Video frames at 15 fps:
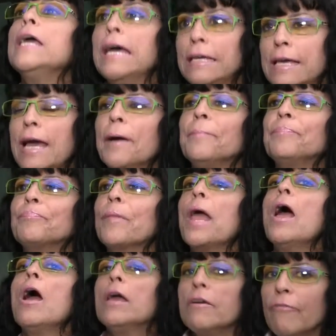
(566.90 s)

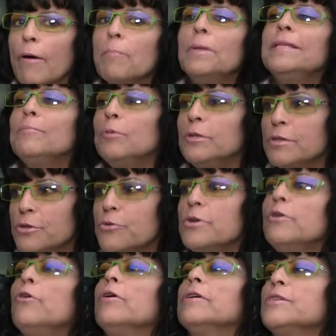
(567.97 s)
If I meet them on the
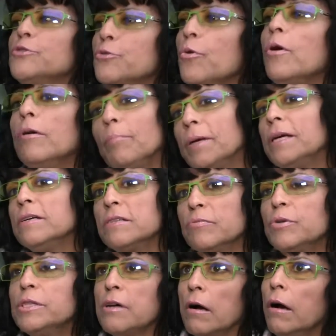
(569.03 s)
street or at a store, because
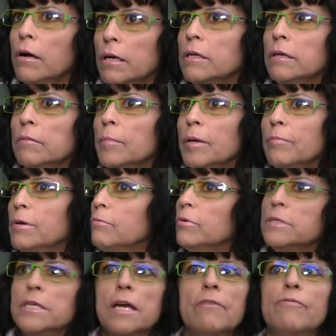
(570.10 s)
we talk, you know, maybe
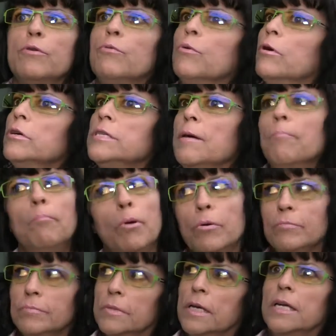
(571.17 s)
we say a few words and
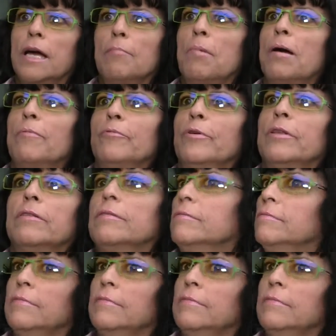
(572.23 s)
boom, they come out with